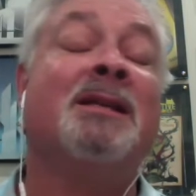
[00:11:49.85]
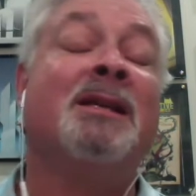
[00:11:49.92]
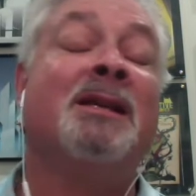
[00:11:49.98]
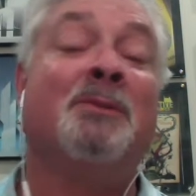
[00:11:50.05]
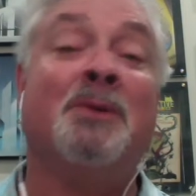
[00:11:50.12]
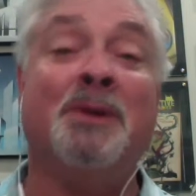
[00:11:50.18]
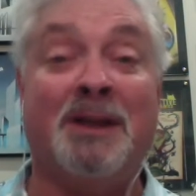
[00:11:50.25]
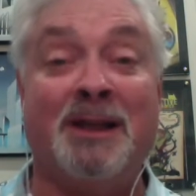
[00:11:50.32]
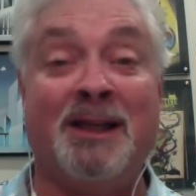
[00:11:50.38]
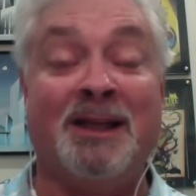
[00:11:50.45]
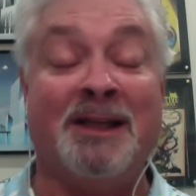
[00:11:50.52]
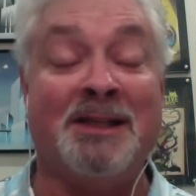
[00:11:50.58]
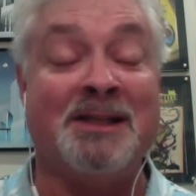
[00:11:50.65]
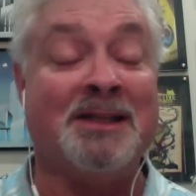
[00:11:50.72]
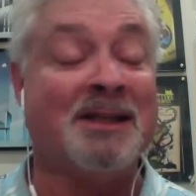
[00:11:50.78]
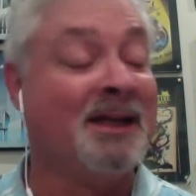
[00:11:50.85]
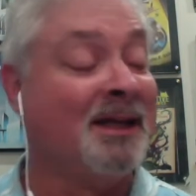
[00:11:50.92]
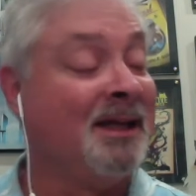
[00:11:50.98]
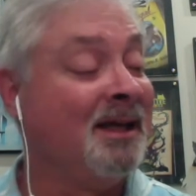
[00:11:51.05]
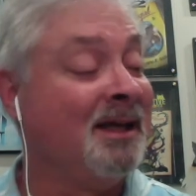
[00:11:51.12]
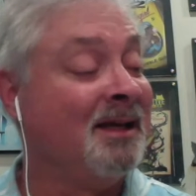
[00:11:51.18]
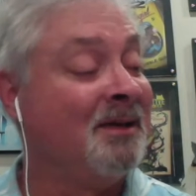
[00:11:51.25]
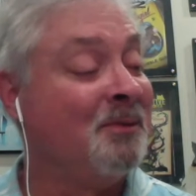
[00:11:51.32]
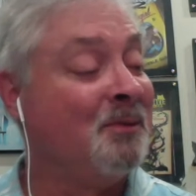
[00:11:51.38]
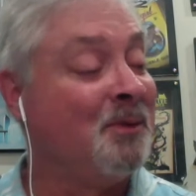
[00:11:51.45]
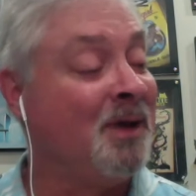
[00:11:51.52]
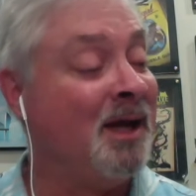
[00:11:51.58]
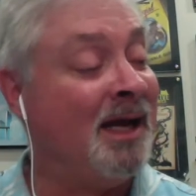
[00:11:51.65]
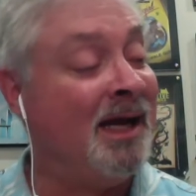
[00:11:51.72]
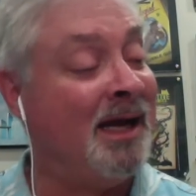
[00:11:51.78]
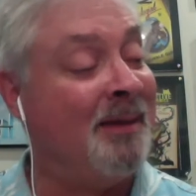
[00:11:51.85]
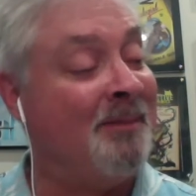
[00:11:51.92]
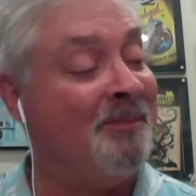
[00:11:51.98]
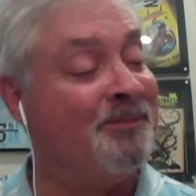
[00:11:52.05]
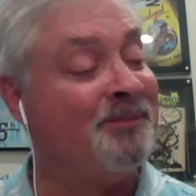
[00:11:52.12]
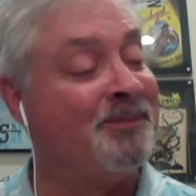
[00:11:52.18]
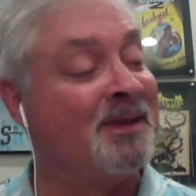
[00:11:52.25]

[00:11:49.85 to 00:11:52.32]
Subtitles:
it really is. Um,